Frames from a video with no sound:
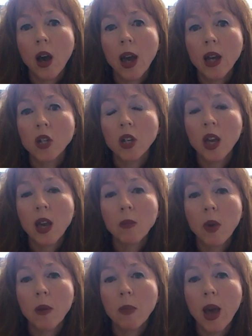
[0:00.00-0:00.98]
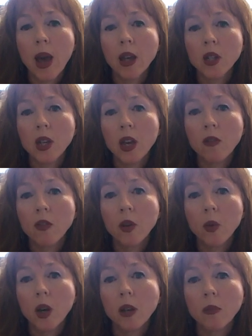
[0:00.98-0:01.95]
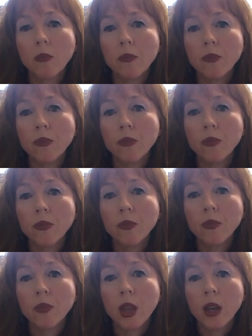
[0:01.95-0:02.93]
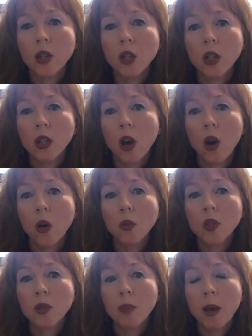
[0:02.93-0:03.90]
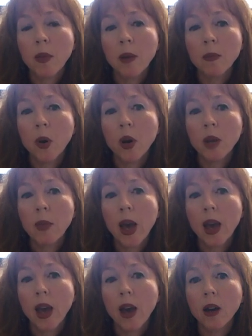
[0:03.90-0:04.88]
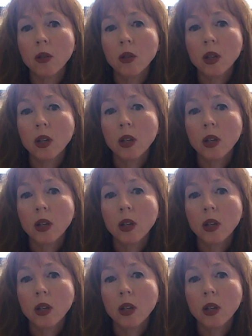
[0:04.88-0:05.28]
I had to keep my back to everyone until the hold spat my body bag out.